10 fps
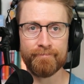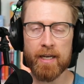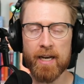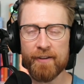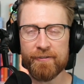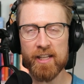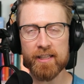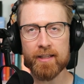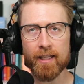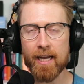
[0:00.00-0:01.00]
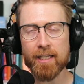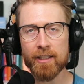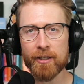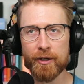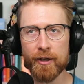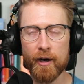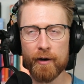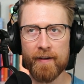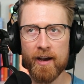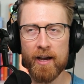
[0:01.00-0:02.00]
And I feel like the likelihood
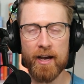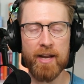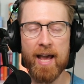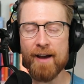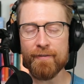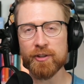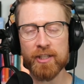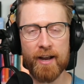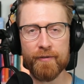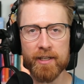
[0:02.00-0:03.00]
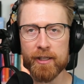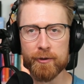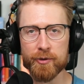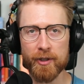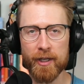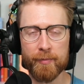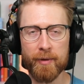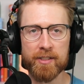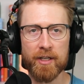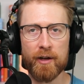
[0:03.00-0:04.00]
of an average everyday user like
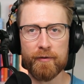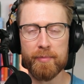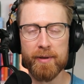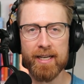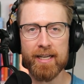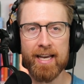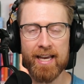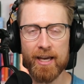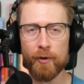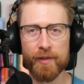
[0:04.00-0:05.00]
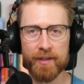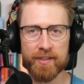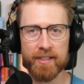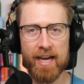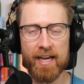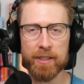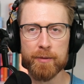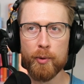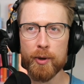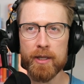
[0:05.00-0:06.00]
myself being hit with this attack is
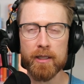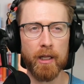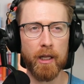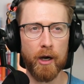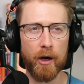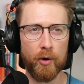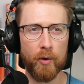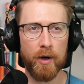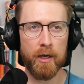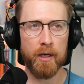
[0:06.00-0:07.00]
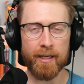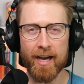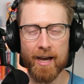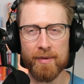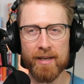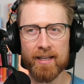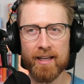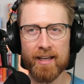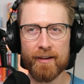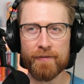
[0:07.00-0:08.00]
pretty low. And I mean,
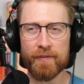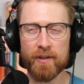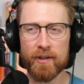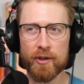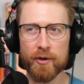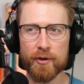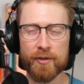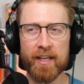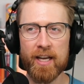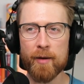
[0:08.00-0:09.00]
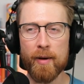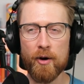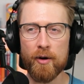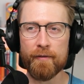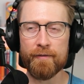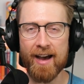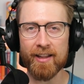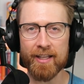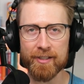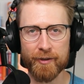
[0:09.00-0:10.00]
if you're thinking about
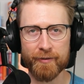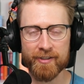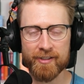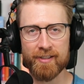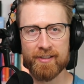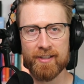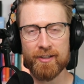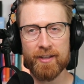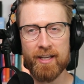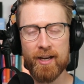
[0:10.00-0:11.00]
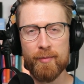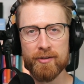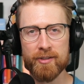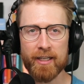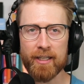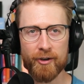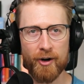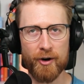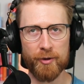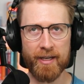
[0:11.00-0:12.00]
valet services and you're thinking about taking your
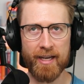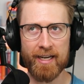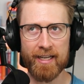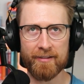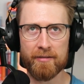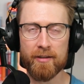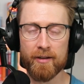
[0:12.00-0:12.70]
car to the mechanic,